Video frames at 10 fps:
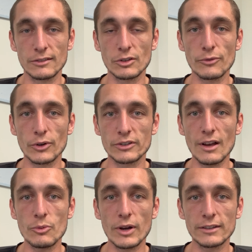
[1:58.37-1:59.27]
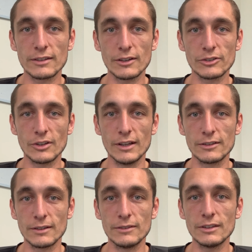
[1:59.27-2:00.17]
So for example, at Sales Science,
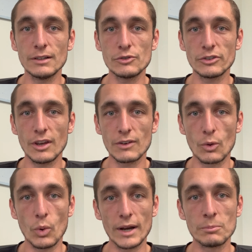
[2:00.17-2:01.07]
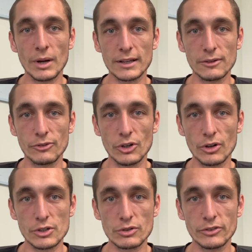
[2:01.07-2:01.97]
instead of just having one bucket for not
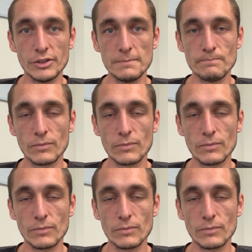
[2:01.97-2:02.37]
interested,